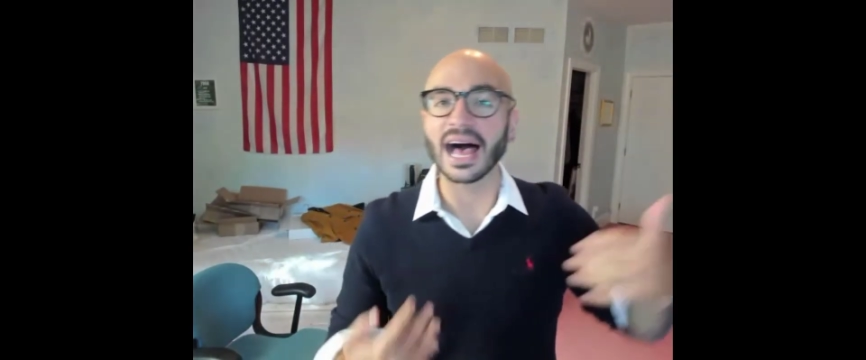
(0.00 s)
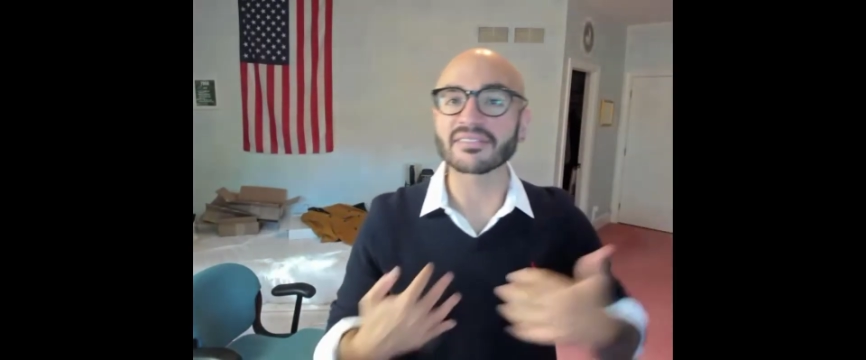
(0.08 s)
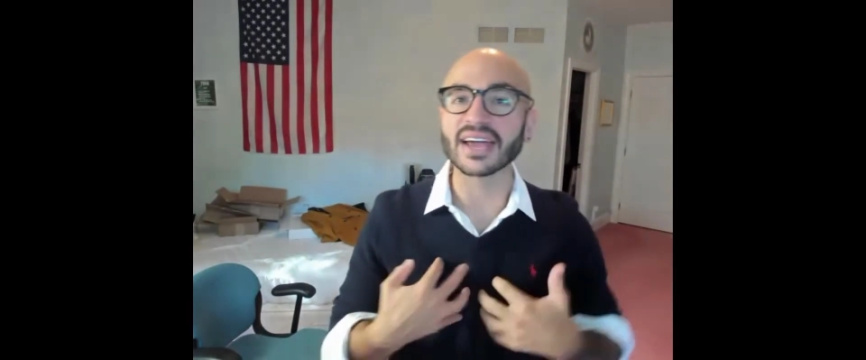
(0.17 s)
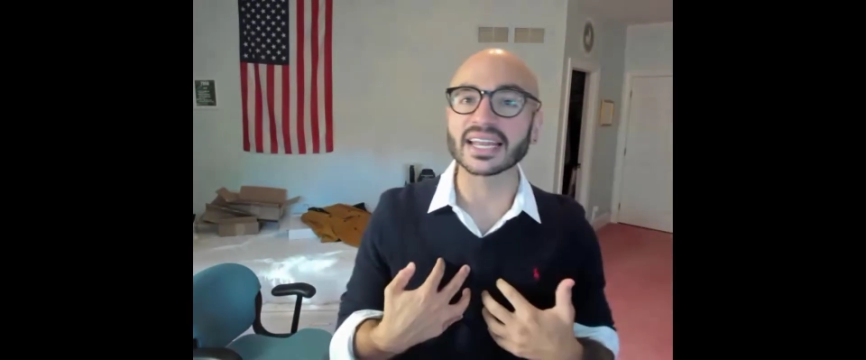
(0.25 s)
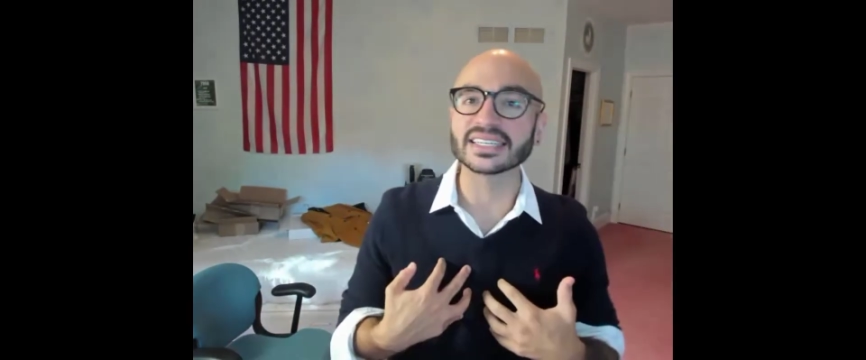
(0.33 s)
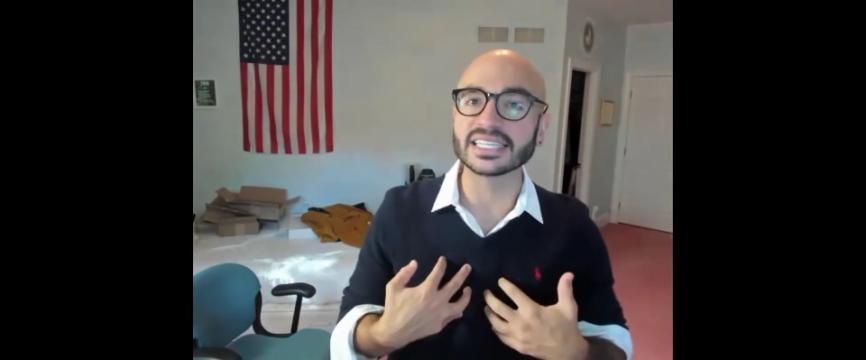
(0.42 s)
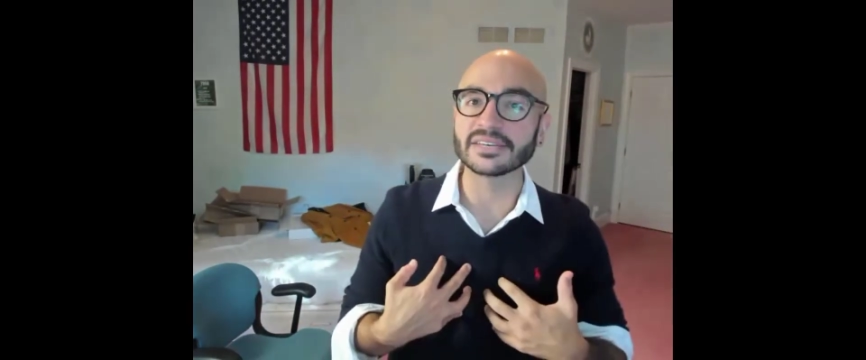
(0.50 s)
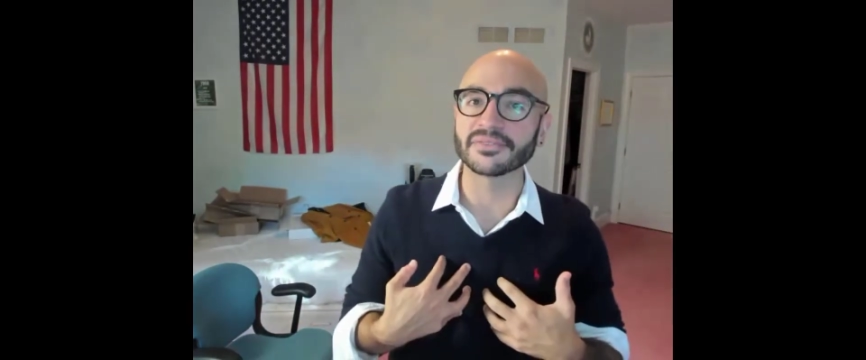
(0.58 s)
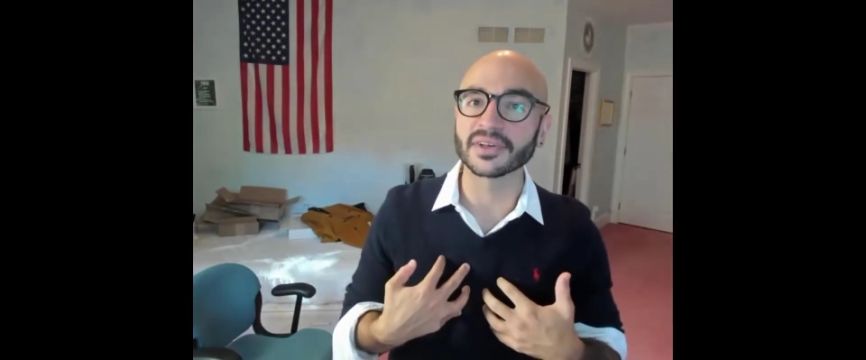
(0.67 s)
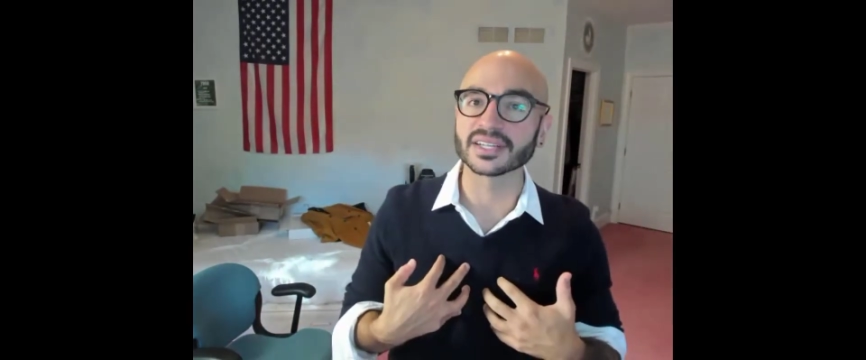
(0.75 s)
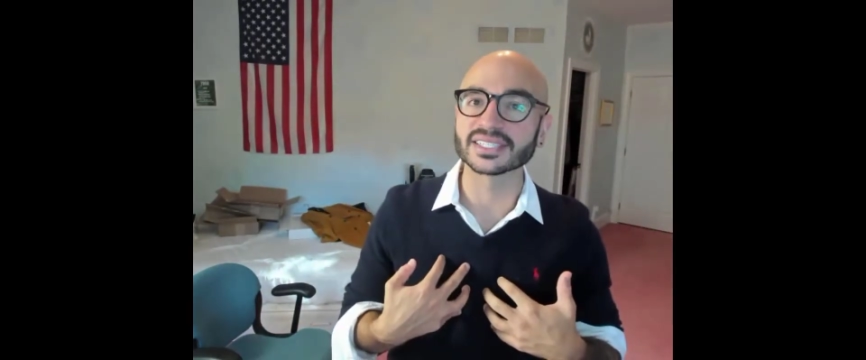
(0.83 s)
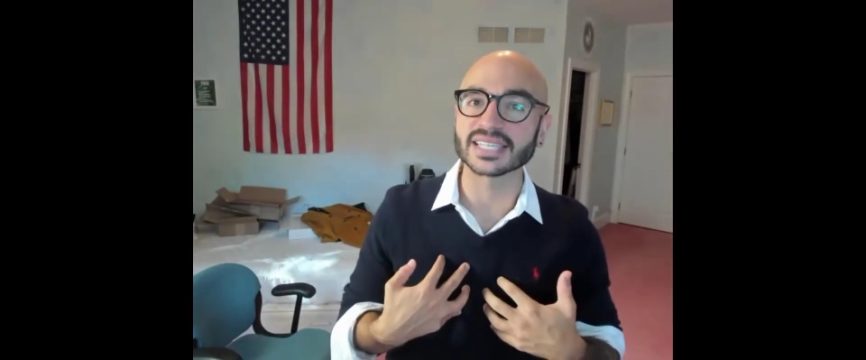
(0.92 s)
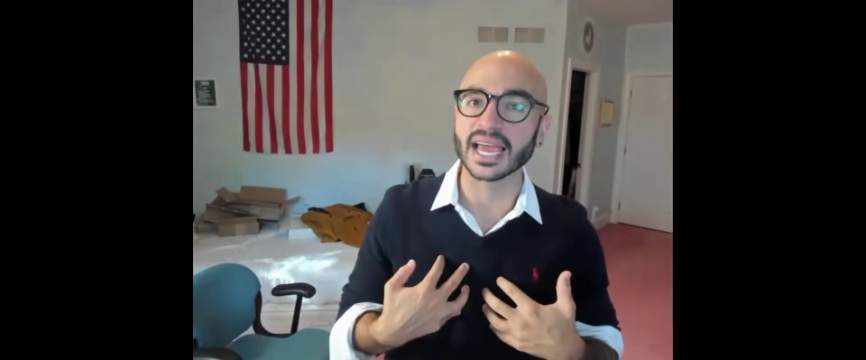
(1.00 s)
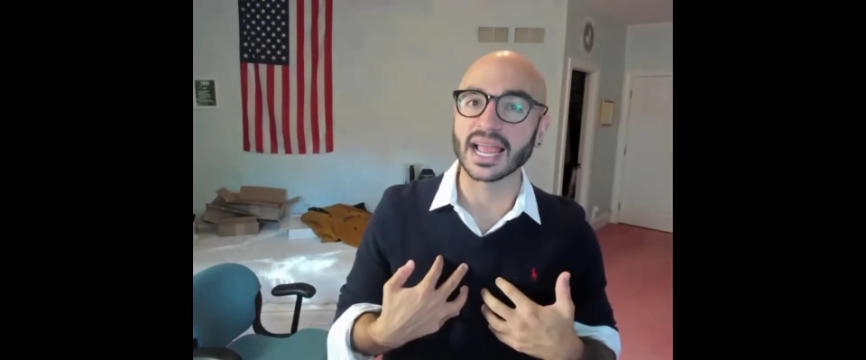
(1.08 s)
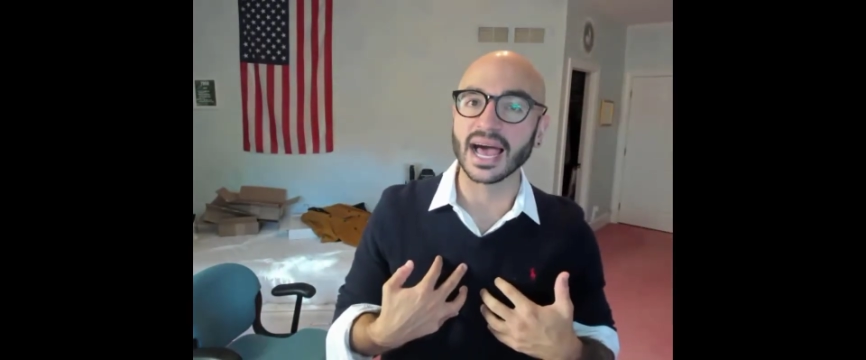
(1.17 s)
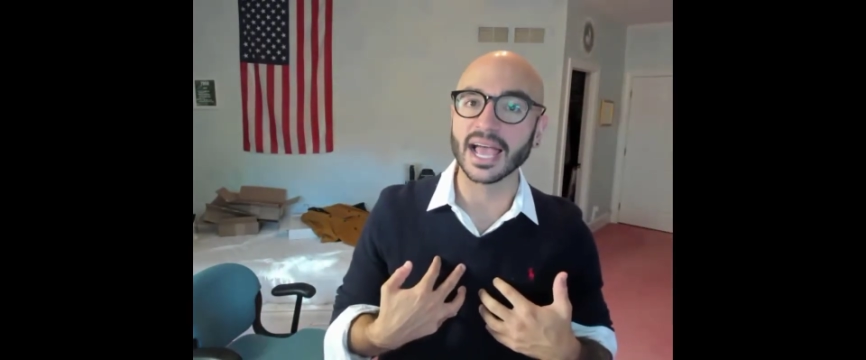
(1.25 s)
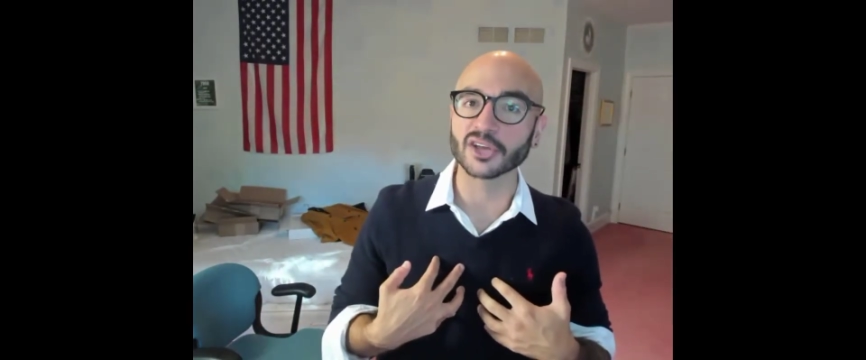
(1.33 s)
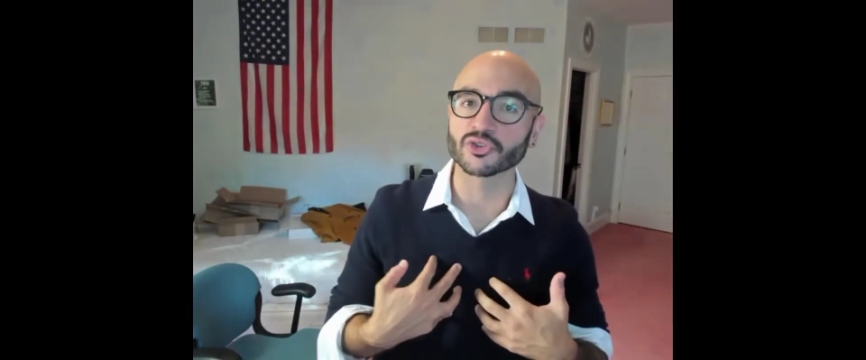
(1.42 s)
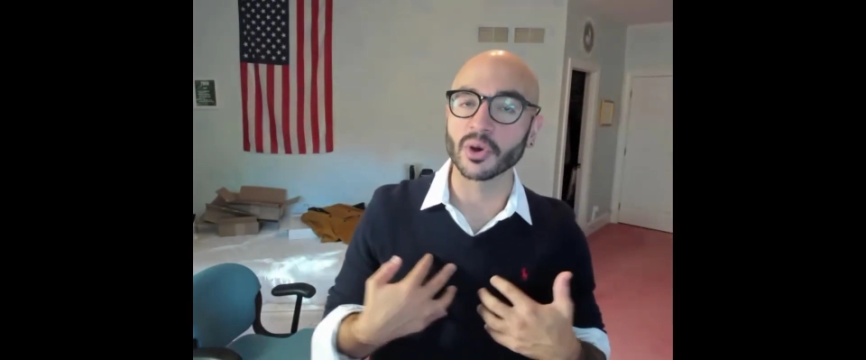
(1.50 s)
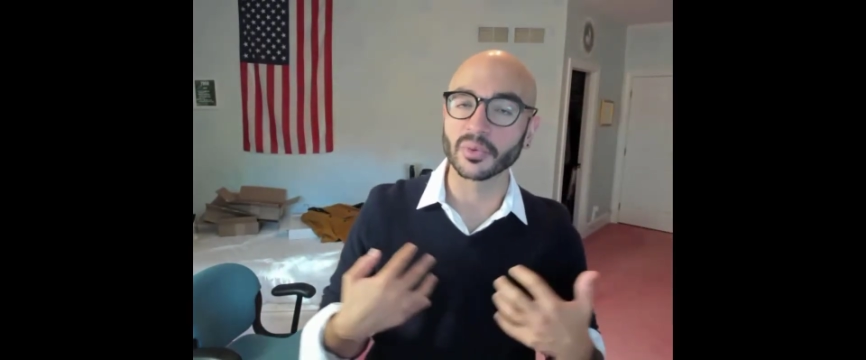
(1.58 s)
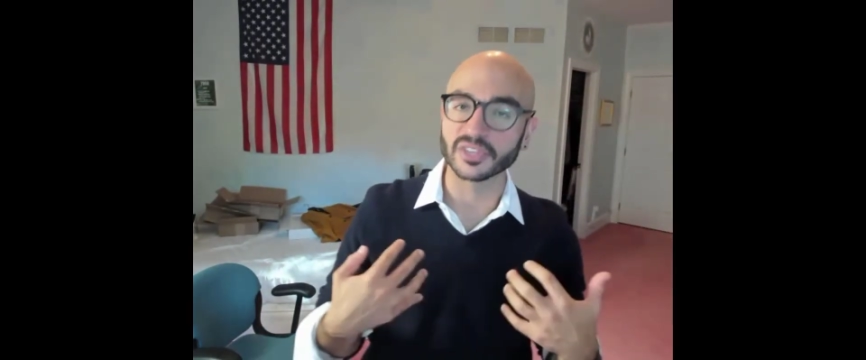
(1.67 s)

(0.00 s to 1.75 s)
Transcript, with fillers: I've got a DPhil in psychiatry